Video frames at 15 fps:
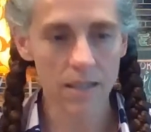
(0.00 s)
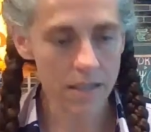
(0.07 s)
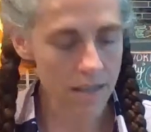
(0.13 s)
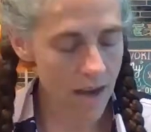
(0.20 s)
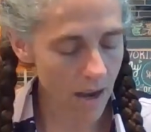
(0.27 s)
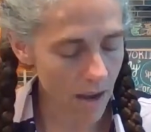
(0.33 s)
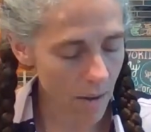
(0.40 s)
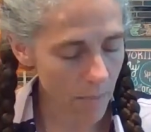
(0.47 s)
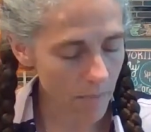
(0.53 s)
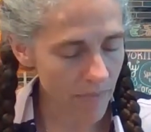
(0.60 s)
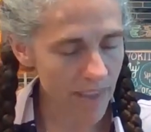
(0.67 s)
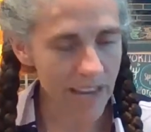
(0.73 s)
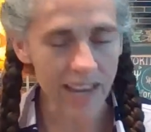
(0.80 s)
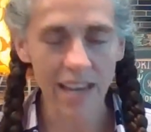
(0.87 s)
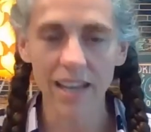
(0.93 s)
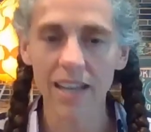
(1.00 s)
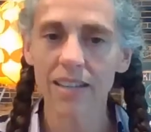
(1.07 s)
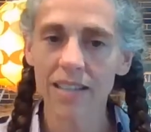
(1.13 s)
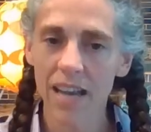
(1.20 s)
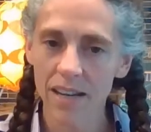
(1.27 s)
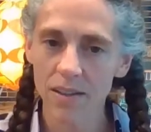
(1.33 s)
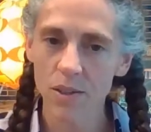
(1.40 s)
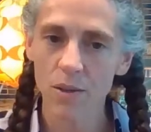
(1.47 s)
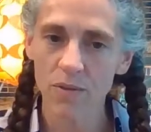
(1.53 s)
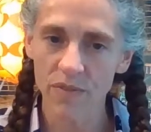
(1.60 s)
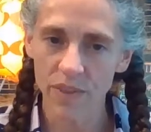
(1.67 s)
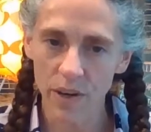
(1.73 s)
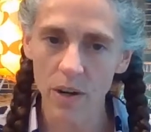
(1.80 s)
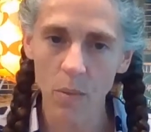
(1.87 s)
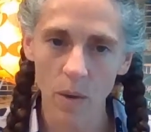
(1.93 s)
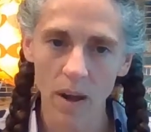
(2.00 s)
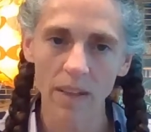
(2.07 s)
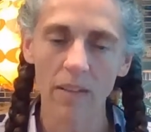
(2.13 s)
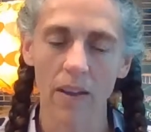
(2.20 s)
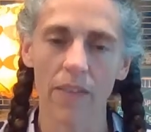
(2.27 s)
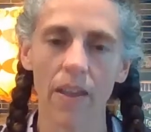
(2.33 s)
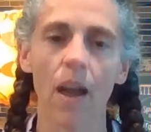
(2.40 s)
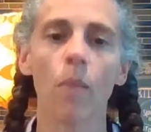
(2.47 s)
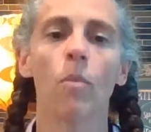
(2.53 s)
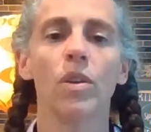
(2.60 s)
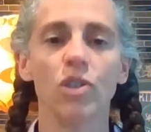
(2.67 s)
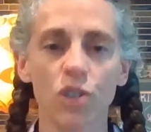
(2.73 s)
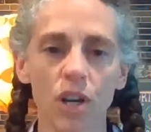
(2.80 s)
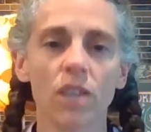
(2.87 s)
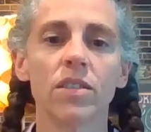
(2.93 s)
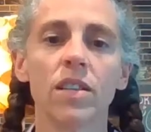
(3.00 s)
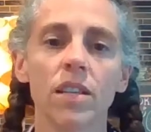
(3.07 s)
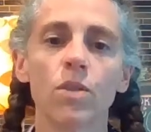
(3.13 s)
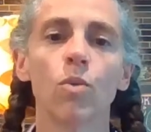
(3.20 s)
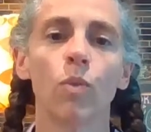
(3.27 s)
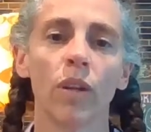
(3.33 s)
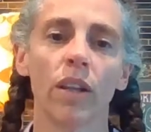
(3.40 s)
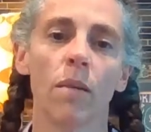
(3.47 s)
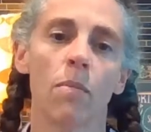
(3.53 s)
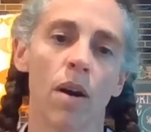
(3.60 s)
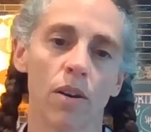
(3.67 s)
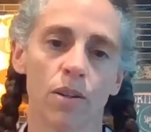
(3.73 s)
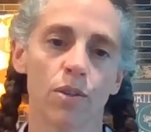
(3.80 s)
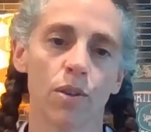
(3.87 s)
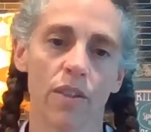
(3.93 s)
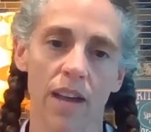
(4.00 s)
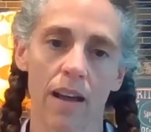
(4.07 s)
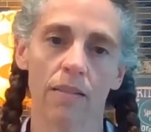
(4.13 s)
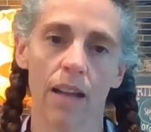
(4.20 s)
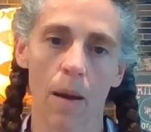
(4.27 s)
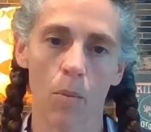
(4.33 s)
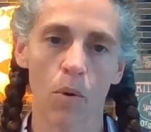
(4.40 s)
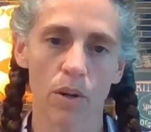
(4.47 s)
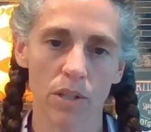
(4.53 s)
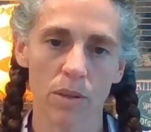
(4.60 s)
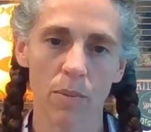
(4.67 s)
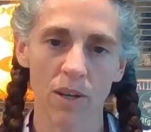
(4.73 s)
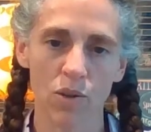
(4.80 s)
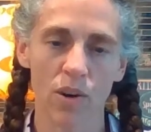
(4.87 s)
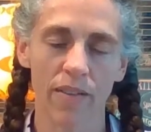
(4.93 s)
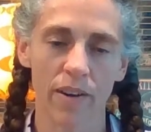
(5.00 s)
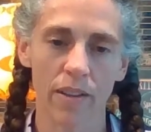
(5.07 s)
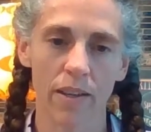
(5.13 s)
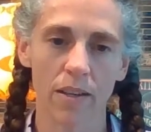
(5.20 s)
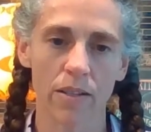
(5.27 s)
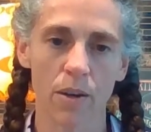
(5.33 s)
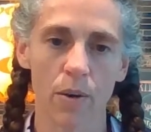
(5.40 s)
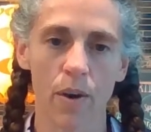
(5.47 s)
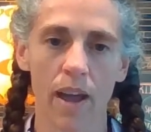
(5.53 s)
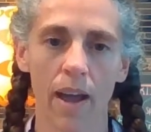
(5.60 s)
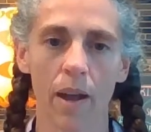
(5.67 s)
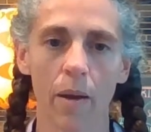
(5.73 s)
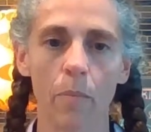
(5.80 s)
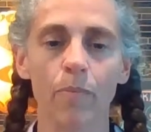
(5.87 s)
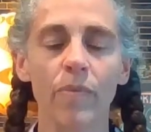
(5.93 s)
they tend to do very well on them. We just need to really monitor that lab work to make sure everything's okay.